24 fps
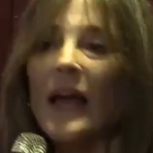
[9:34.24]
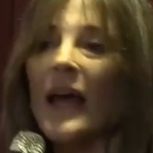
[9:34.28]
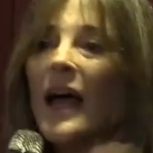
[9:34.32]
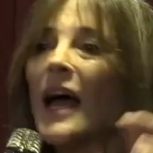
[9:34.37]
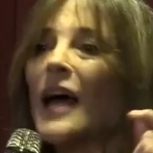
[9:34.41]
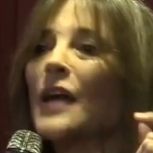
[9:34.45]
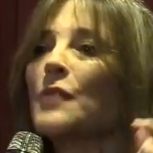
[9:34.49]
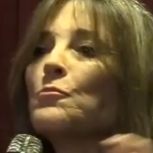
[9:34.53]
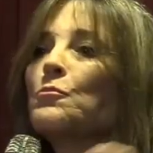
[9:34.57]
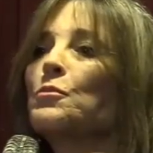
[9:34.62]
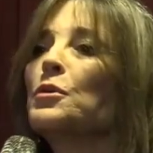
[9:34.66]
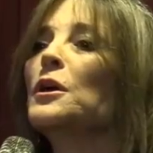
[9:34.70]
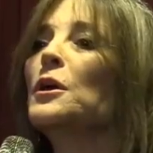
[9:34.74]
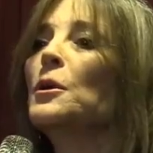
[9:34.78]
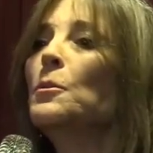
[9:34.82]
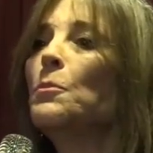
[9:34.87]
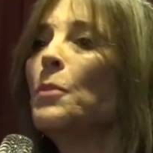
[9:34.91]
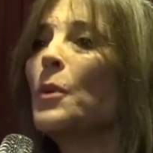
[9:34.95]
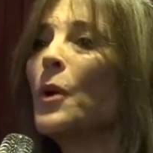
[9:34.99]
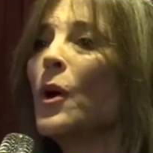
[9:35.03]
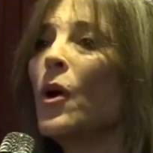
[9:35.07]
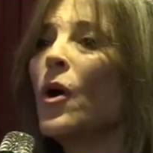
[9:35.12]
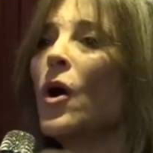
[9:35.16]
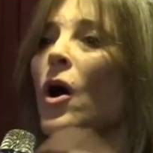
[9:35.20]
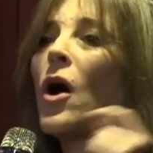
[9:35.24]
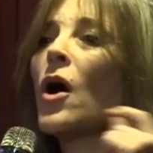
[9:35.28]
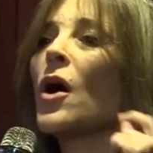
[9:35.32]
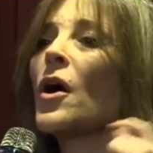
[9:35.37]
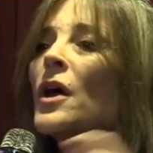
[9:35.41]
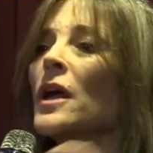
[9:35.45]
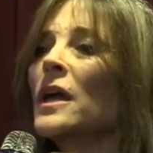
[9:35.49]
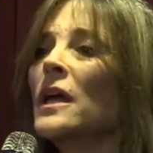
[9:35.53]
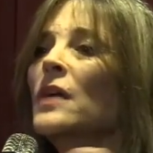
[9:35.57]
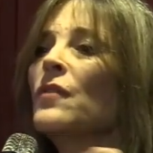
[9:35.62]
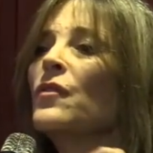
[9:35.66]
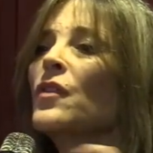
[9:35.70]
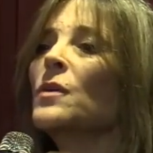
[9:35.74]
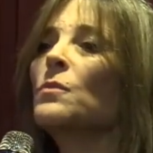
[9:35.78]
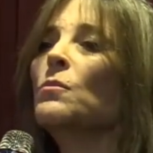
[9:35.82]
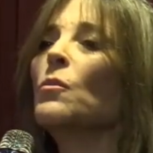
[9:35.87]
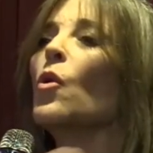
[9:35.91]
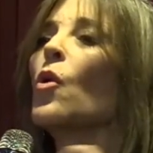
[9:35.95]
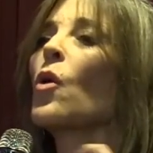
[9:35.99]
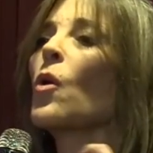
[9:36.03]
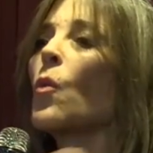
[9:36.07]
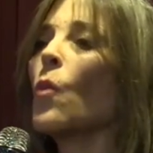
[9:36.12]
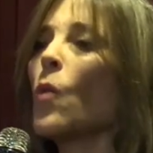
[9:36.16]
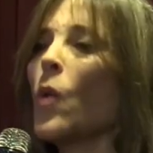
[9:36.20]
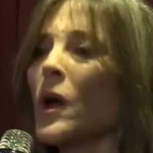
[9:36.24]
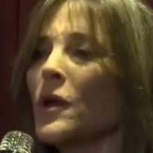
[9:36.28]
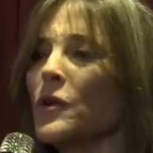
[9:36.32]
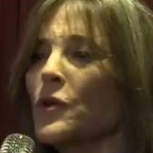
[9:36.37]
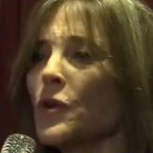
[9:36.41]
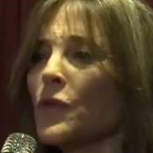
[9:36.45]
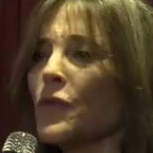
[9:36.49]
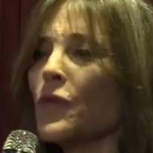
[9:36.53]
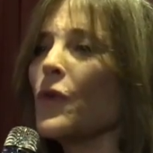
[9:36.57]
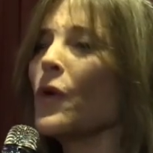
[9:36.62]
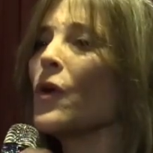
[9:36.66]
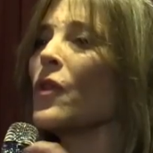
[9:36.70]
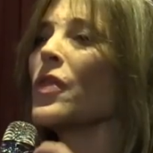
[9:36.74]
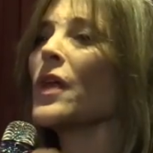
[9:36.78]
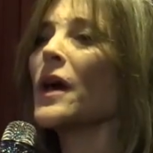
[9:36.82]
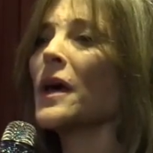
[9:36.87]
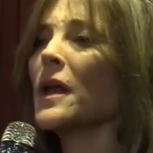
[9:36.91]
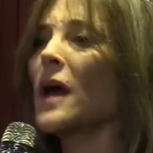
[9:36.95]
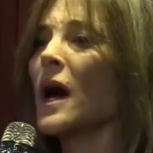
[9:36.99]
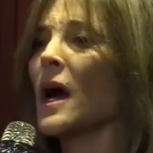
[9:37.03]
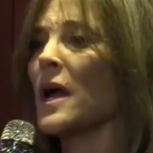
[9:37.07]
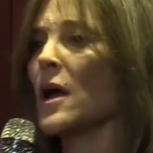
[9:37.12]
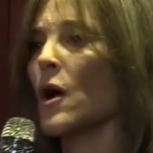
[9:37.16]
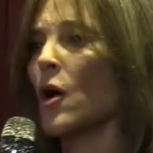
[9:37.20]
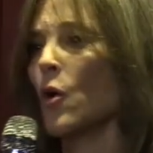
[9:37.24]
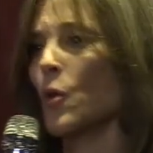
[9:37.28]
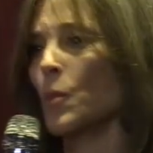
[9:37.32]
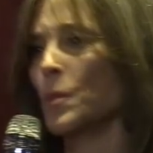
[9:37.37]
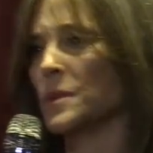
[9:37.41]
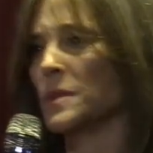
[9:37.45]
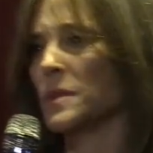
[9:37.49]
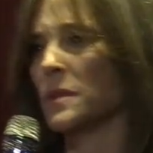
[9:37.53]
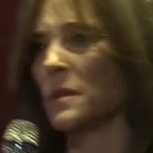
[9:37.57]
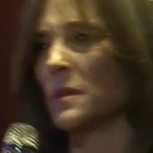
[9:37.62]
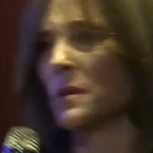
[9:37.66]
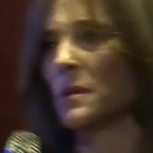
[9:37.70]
and people are even more wonderful than I hoped.